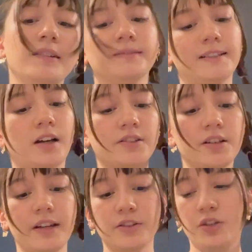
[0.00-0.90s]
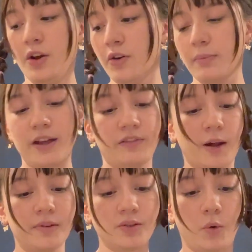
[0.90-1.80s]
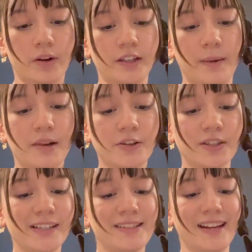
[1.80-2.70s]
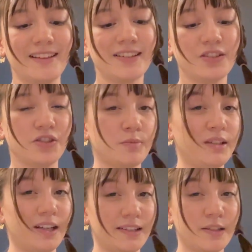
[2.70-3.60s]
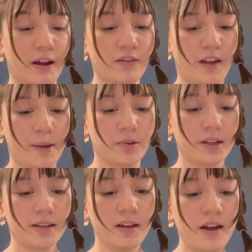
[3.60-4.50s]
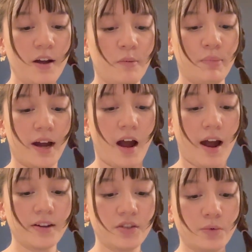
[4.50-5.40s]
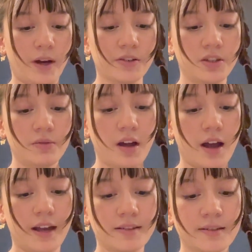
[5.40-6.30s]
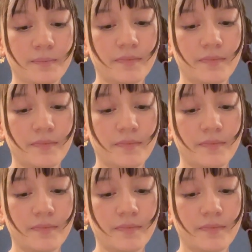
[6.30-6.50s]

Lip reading: Like, not to like toot my family's horn. Like, I'm not trying to say this just because it's my family, but I swear to you guys,